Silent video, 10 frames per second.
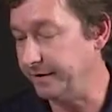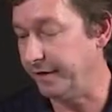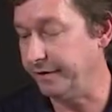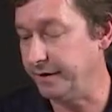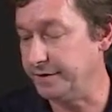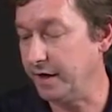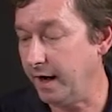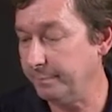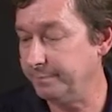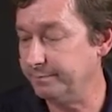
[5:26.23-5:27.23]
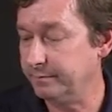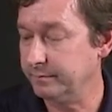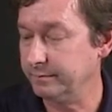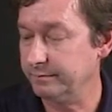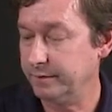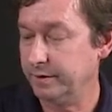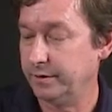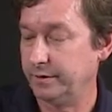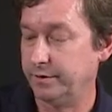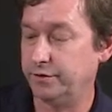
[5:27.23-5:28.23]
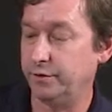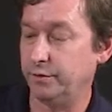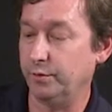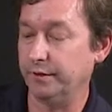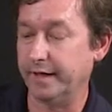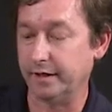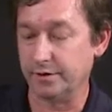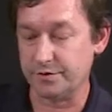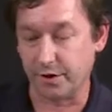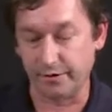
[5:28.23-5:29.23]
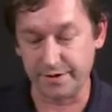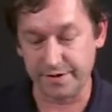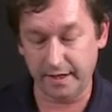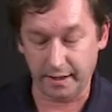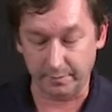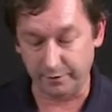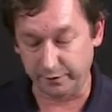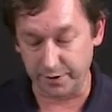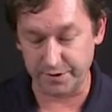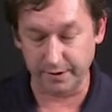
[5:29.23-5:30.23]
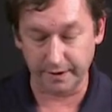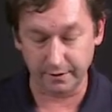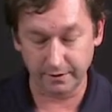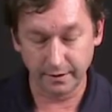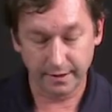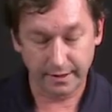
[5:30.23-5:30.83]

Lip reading: that the top two layers are the same. The first layer